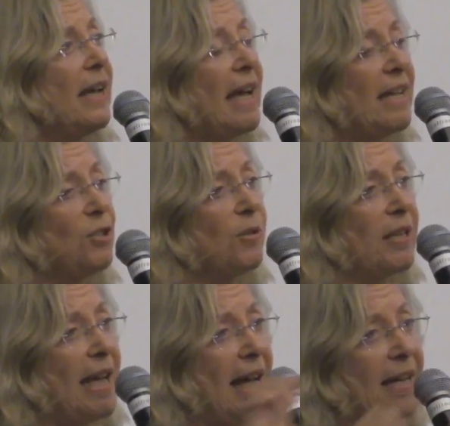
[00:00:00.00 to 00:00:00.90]
and you
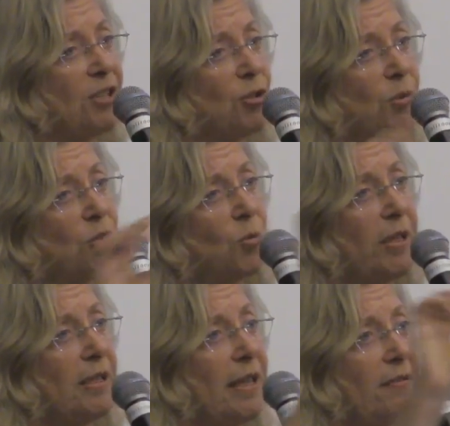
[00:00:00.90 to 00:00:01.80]
can add it to a
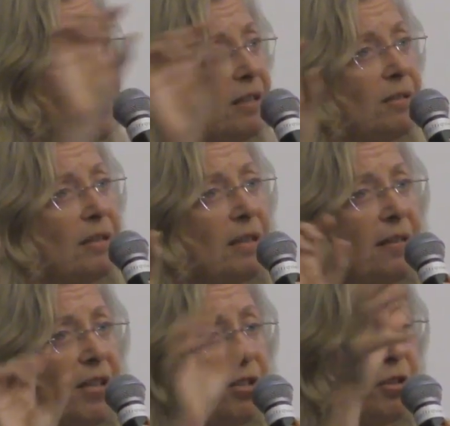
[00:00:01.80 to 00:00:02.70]
tweet, and then
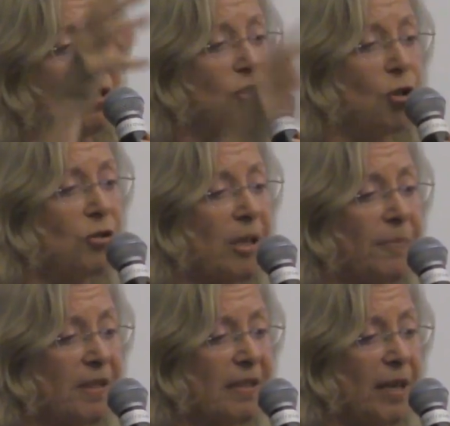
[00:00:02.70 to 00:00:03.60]
and then it shows up
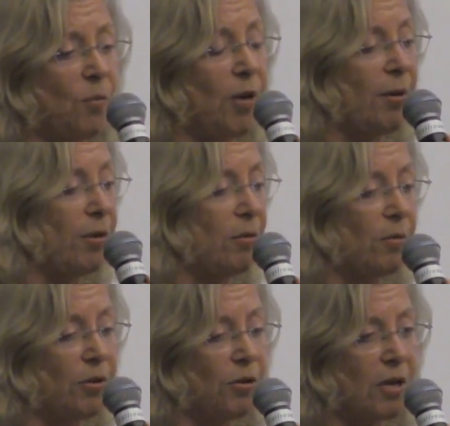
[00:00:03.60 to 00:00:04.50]
the same way with,
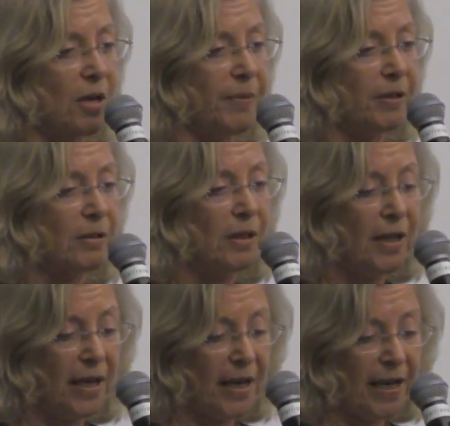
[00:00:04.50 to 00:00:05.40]
with your comment.
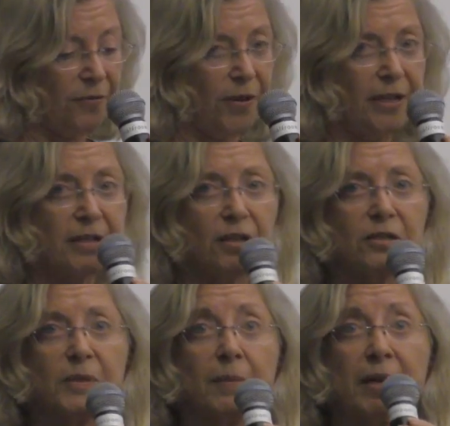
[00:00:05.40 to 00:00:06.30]
And Ray
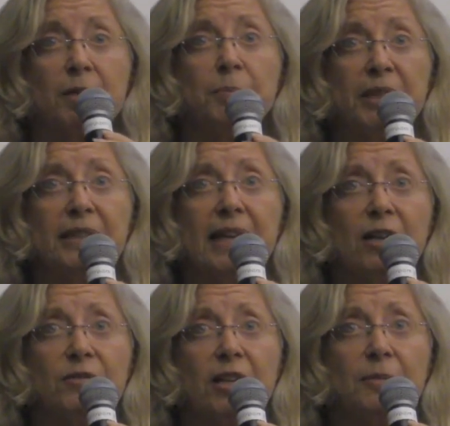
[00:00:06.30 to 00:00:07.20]
tells me, am I completely out
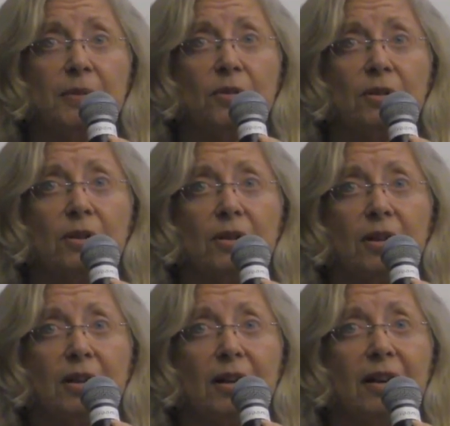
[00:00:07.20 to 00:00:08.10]
of time?
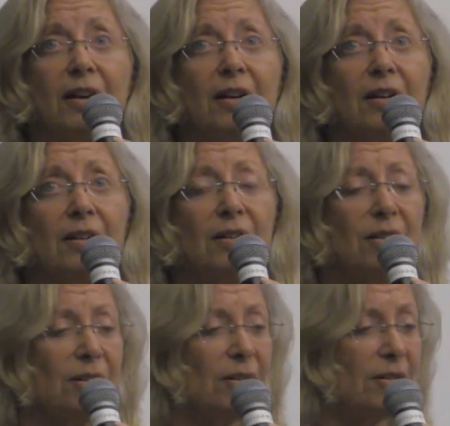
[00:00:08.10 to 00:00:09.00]

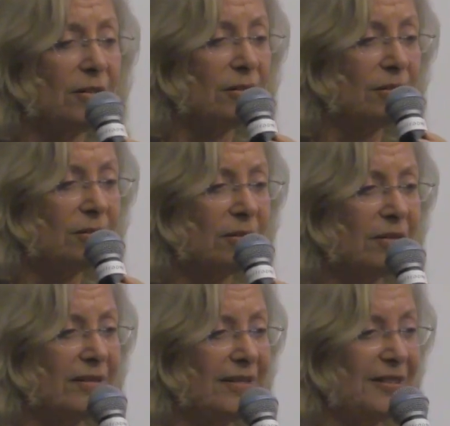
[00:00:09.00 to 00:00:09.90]
Oh,
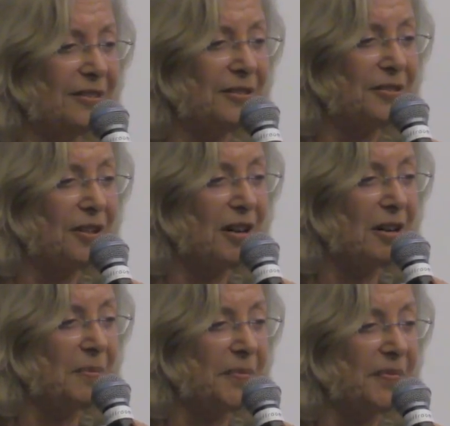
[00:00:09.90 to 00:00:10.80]

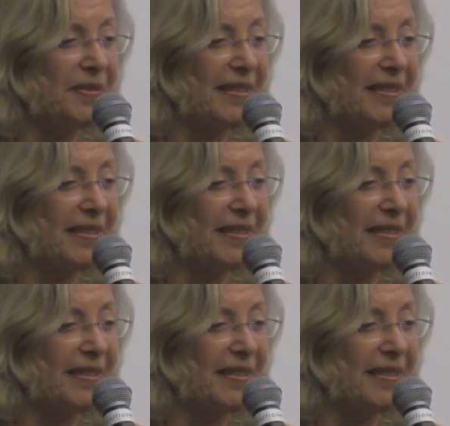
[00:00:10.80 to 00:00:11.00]
crumb.